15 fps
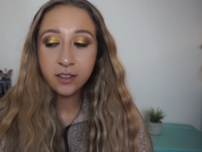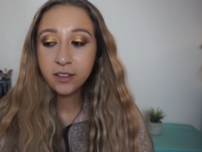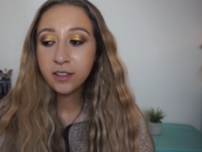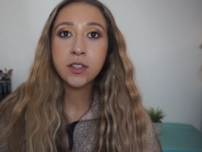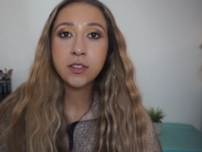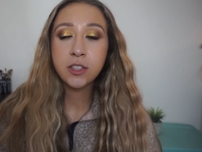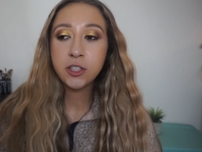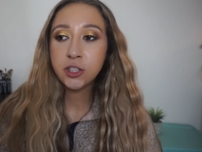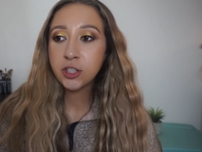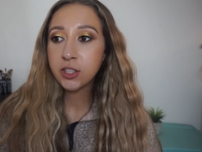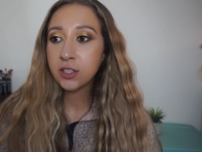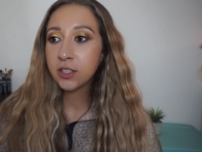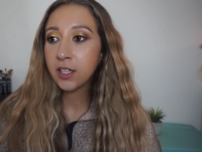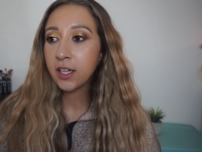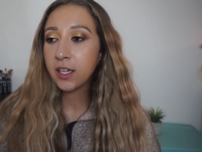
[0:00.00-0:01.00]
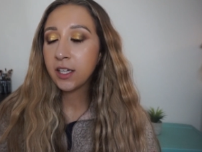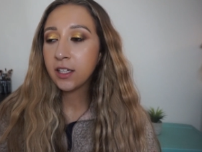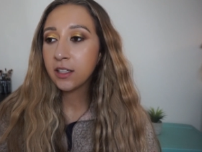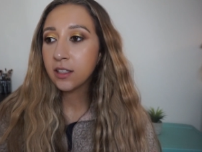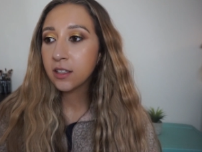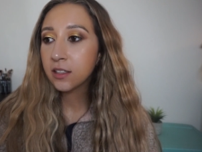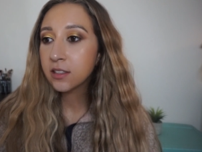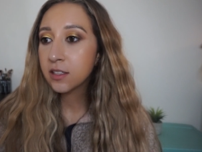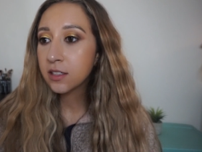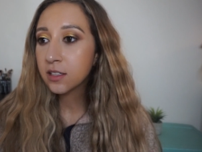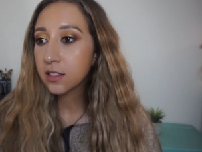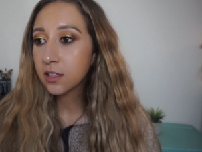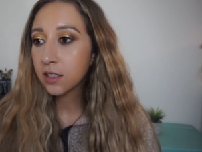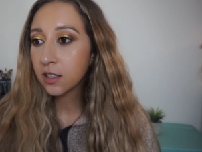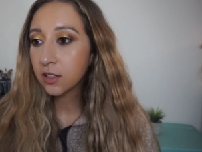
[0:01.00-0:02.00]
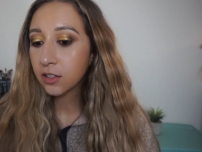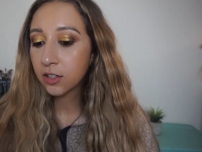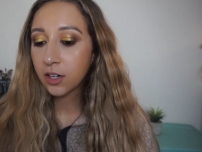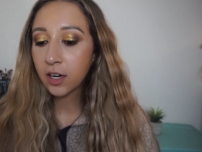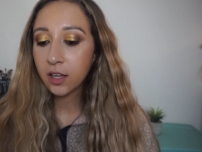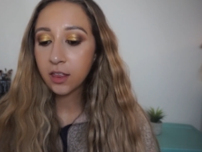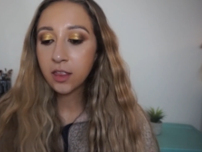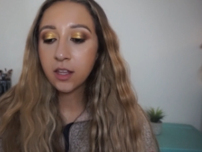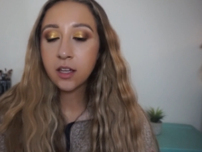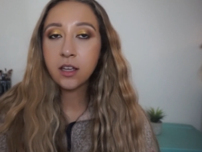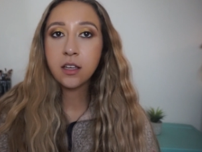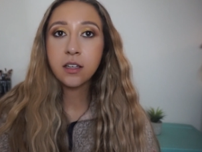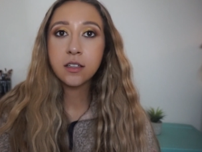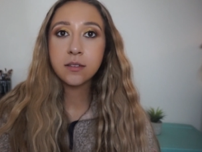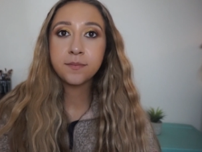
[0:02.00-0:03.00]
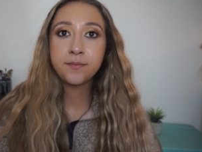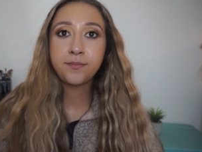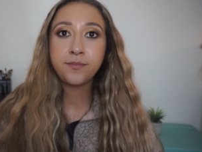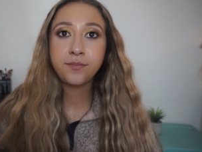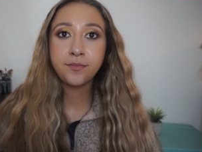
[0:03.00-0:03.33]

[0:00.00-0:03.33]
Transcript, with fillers: Foundation and concealer. I think